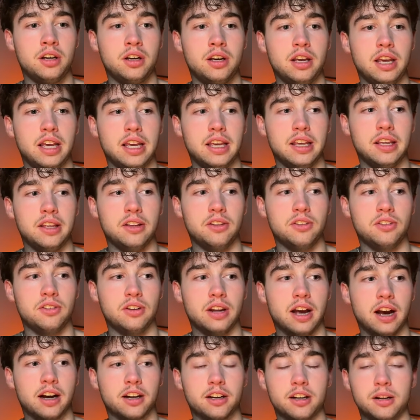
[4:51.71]
is
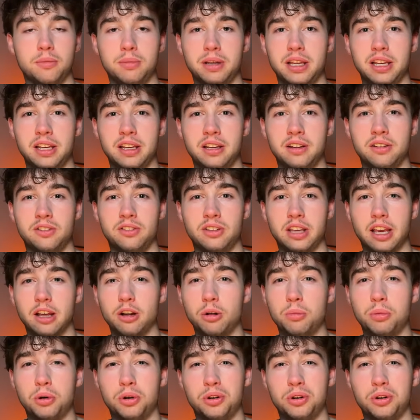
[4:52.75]
not going to be scalable.